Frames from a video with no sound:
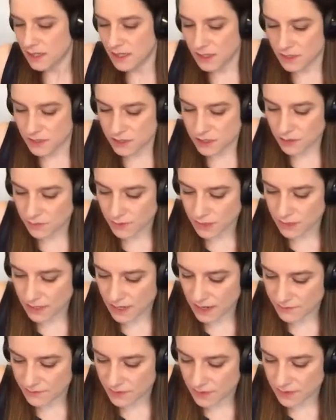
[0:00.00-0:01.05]
So we're going to
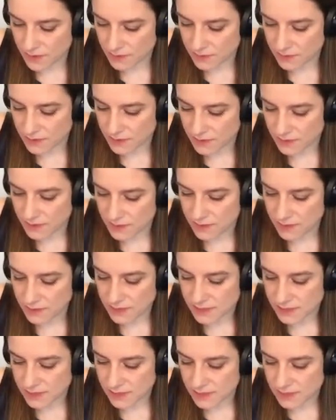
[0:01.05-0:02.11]
have a
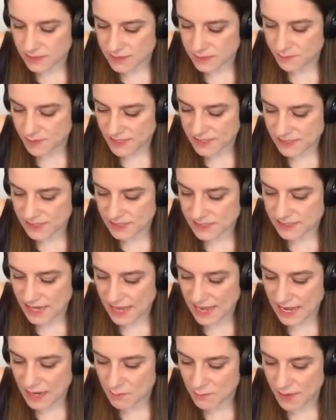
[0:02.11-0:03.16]
species
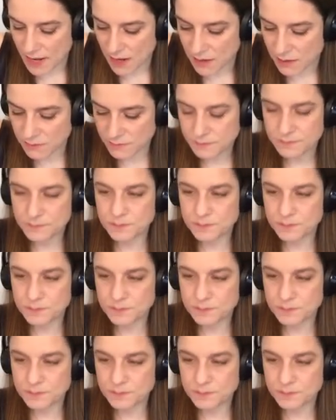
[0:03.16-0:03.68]
A male.